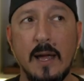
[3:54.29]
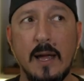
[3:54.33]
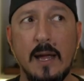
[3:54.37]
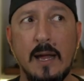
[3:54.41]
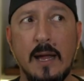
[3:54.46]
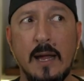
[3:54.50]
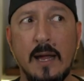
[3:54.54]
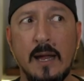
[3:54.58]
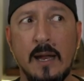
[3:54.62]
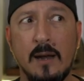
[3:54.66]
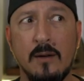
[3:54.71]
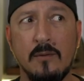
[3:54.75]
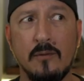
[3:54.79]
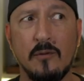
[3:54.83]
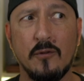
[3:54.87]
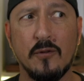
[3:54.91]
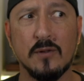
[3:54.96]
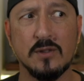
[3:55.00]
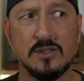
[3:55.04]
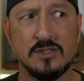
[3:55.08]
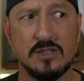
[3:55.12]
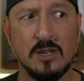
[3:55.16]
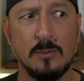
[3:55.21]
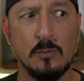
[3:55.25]
And for
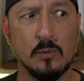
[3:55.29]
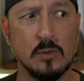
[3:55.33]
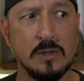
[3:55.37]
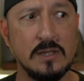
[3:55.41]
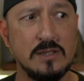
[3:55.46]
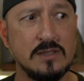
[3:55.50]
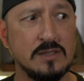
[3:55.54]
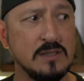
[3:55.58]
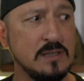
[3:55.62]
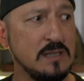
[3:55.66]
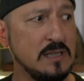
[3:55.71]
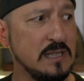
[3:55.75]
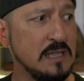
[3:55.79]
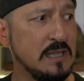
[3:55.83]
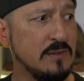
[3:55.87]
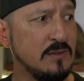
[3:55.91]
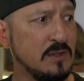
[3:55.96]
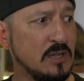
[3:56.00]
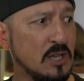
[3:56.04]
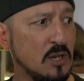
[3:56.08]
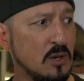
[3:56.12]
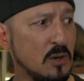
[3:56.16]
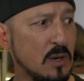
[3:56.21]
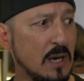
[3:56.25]
some reason,
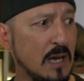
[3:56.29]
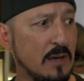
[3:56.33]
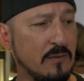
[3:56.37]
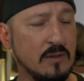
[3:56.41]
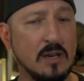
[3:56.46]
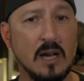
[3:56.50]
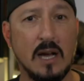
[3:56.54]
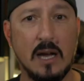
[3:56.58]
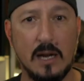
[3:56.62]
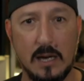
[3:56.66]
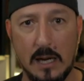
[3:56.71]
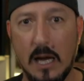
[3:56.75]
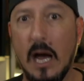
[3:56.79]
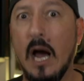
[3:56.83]
even though I've got